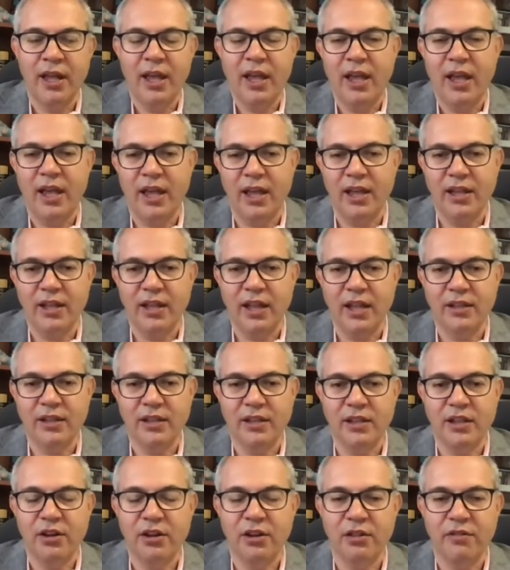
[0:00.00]
and, and you
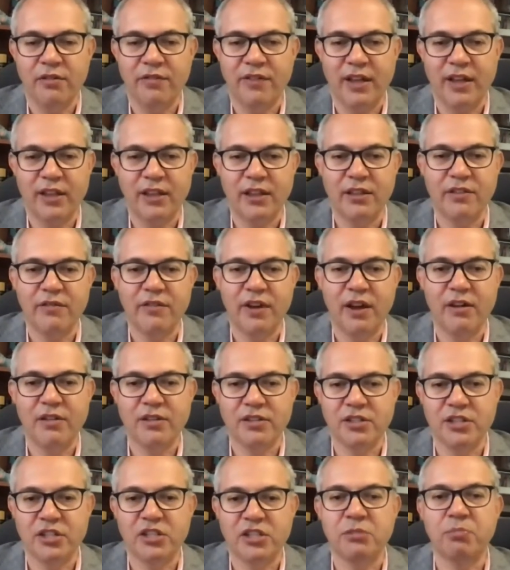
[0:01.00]
know the fact that the virus
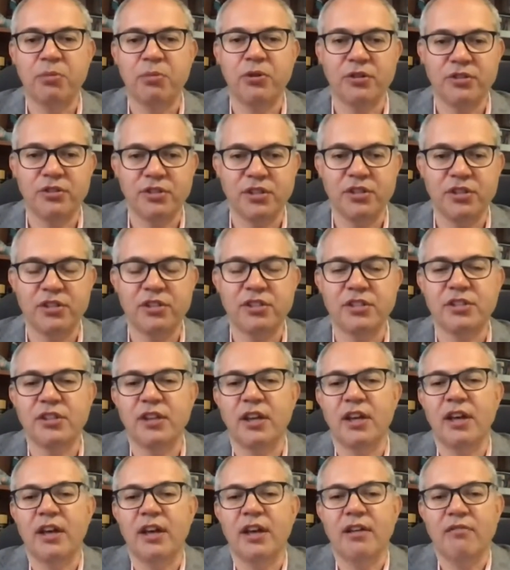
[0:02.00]
disperses
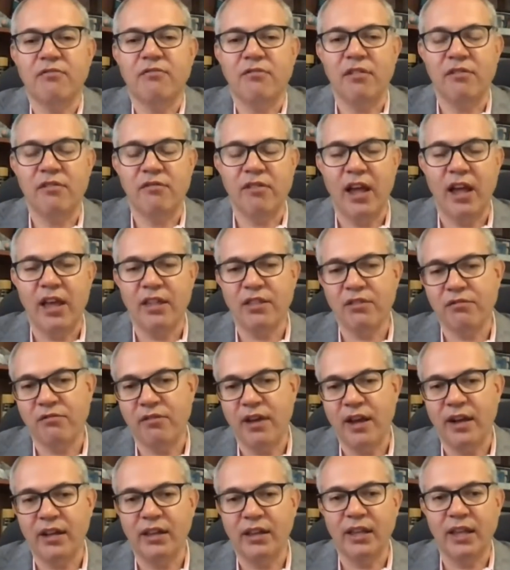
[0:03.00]
uh, rather
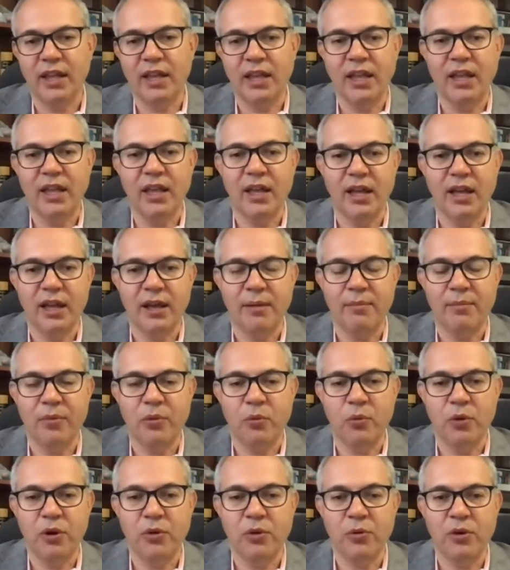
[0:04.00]
readily um,
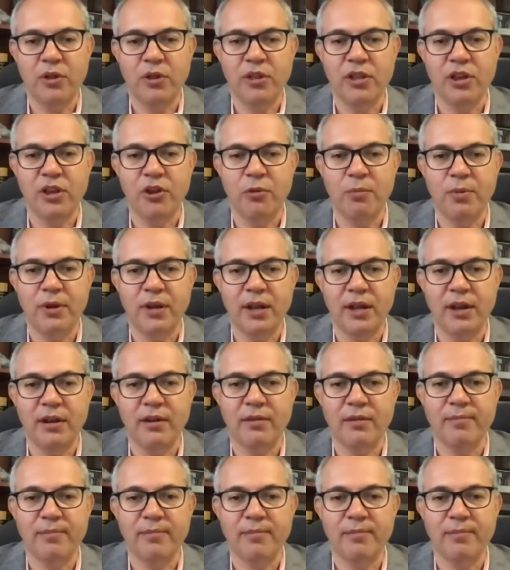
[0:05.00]
when we're in the open air.